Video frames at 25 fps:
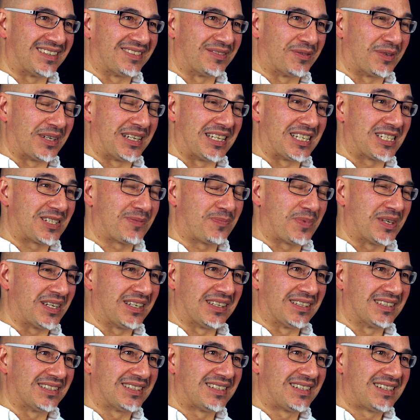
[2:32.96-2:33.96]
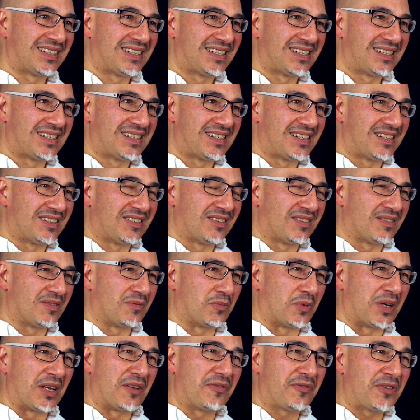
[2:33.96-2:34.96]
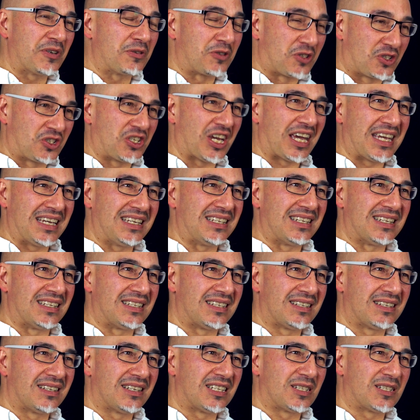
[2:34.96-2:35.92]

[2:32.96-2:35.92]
when it feels jaded.